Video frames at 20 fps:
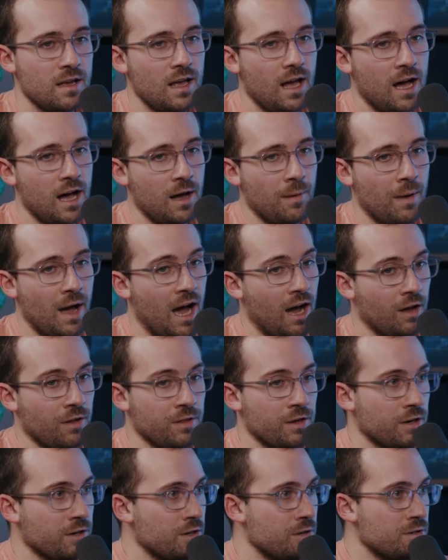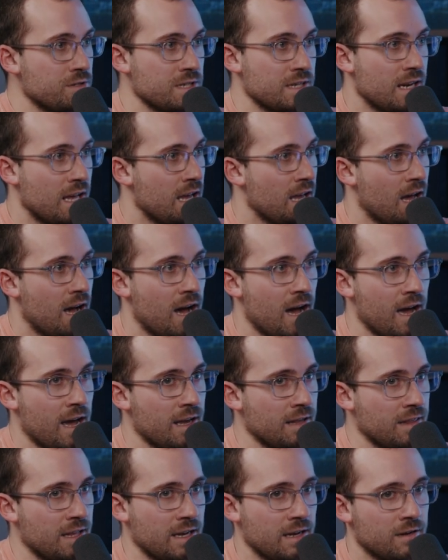how they're using
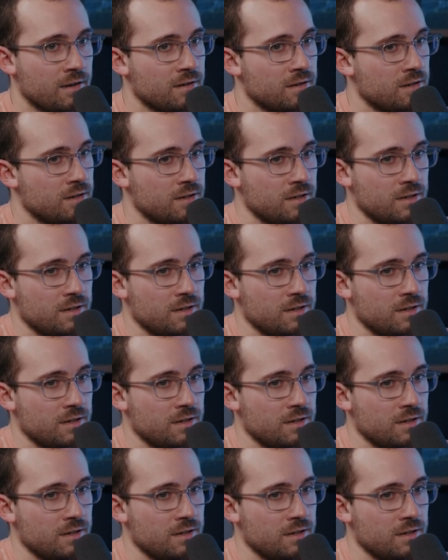AI, like